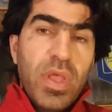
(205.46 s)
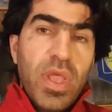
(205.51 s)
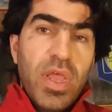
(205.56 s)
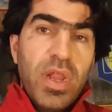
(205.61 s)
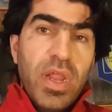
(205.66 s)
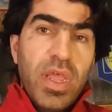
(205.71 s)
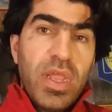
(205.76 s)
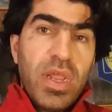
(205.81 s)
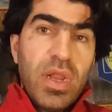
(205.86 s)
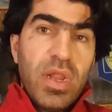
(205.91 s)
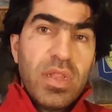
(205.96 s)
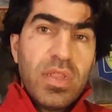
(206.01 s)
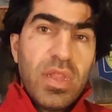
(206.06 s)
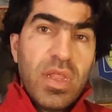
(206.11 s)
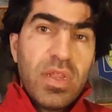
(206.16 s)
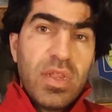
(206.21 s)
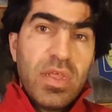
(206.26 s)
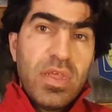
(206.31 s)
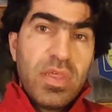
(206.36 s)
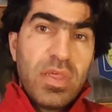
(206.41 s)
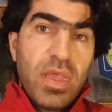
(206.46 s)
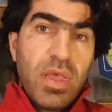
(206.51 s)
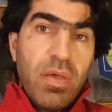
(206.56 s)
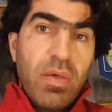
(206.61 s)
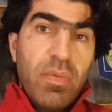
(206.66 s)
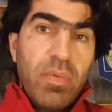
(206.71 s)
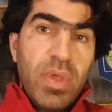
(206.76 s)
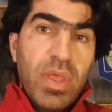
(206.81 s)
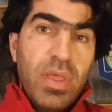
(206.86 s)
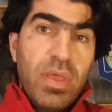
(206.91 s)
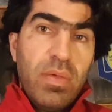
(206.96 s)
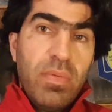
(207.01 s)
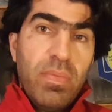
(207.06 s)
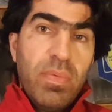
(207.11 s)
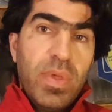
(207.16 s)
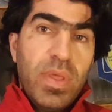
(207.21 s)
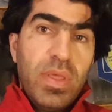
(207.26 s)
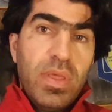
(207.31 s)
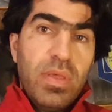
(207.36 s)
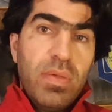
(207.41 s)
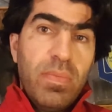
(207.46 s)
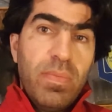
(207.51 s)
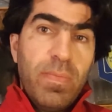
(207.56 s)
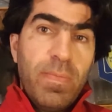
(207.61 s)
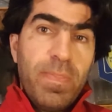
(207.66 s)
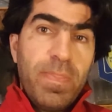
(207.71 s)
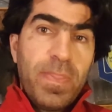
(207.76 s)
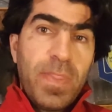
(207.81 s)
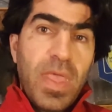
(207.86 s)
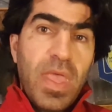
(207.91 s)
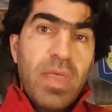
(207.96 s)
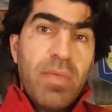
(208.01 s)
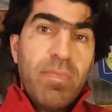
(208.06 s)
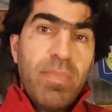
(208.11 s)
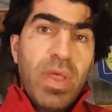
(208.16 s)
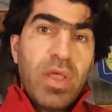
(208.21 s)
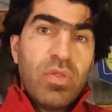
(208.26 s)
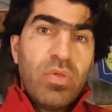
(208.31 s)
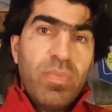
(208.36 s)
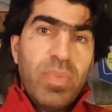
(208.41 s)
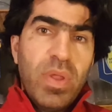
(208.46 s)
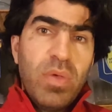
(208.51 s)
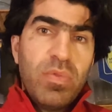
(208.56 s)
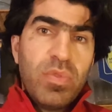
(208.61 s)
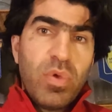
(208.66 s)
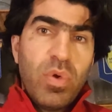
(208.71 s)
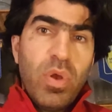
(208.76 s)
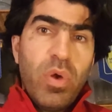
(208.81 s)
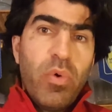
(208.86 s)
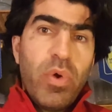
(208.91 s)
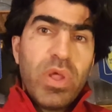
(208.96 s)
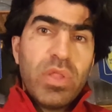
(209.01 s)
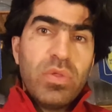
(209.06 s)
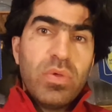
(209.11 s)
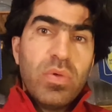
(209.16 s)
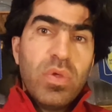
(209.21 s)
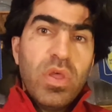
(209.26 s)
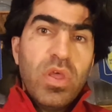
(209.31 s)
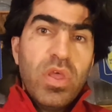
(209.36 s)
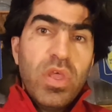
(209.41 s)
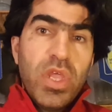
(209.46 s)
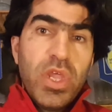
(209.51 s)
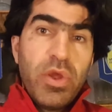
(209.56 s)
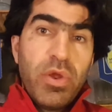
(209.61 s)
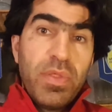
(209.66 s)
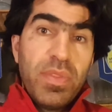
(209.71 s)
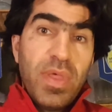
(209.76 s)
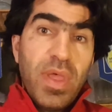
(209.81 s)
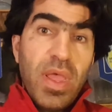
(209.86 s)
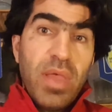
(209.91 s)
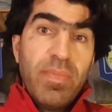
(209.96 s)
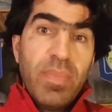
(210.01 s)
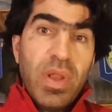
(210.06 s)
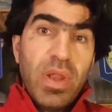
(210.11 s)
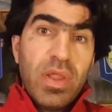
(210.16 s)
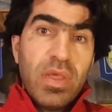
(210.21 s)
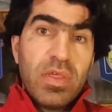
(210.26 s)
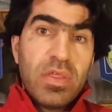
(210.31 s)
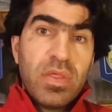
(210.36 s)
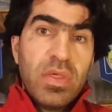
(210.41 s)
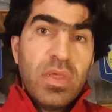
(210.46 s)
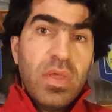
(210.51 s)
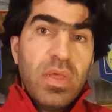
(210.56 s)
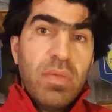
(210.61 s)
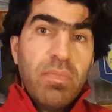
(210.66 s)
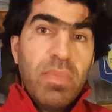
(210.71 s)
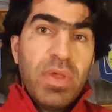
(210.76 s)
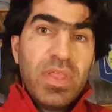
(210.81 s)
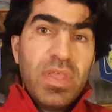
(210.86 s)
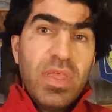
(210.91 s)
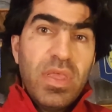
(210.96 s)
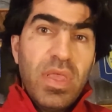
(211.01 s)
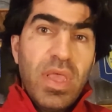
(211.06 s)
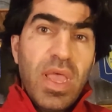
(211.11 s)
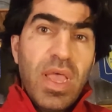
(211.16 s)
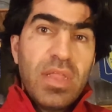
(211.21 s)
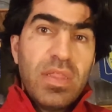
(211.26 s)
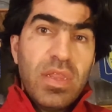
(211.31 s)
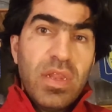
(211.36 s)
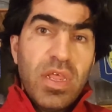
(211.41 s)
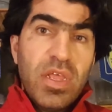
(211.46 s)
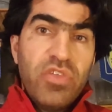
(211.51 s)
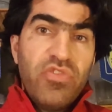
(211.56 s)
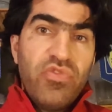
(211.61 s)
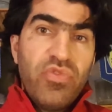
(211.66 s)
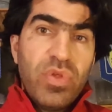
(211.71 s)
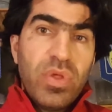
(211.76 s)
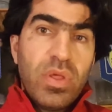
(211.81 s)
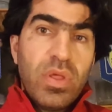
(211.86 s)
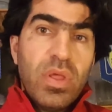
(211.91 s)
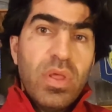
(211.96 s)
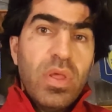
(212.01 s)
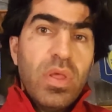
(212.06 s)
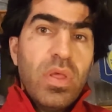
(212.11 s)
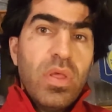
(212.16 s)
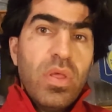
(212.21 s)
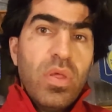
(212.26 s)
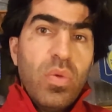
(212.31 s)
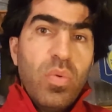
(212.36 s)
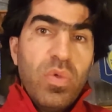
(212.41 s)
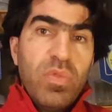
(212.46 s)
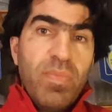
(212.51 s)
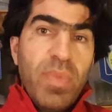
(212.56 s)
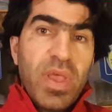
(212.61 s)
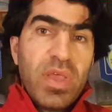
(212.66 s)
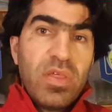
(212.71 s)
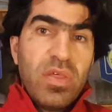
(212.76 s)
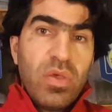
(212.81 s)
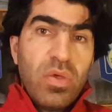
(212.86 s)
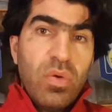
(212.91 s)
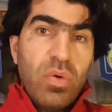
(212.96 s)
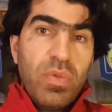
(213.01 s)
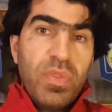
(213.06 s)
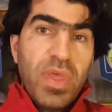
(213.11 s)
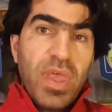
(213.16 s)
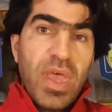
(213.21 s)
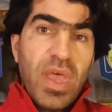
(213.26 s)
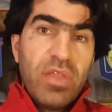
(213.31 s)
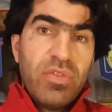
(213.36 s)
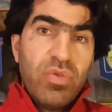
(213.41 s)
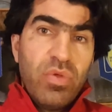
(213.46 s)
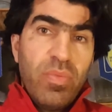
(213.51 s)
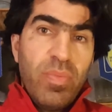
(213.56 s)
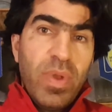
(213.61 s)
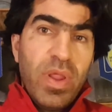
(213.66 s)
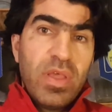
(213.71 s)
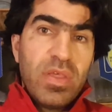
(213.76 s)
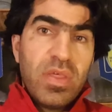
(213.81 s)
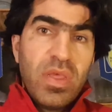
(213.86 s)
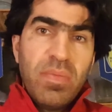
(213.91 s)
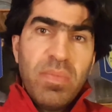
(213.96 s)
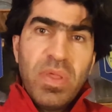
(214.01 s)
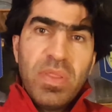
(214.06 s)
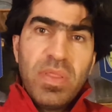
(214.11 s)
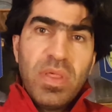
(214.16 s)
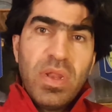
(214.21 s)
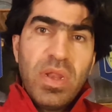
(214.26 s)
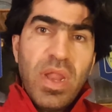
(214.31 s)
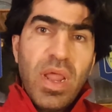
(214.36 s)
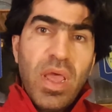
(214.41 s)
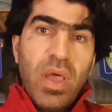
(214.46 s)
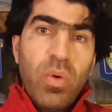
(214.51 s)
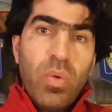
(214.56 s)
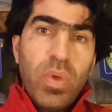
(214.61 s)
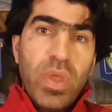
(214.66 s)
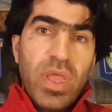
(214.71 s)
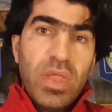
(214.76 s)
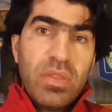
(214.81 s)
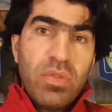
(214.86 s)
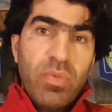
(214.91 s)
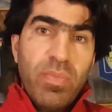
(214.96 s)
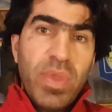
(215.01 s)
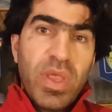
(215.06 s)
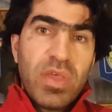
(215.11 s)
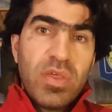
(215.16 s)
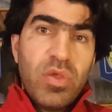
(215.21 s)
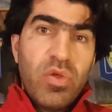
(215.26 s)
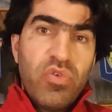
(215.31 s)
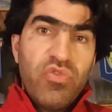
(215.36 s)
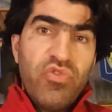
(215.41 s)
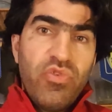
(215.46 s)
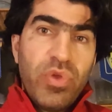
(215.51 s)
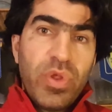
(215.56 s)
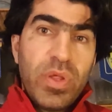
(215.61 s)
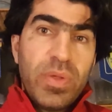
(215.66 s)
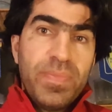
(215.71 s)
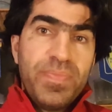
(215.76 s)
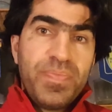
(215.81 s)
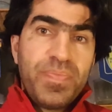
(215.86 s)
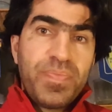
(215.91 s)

in England, and he came back to play with Colorado here in the MLS. But he had an injury with Mexico. They had to replace him, and then now he had to make surgery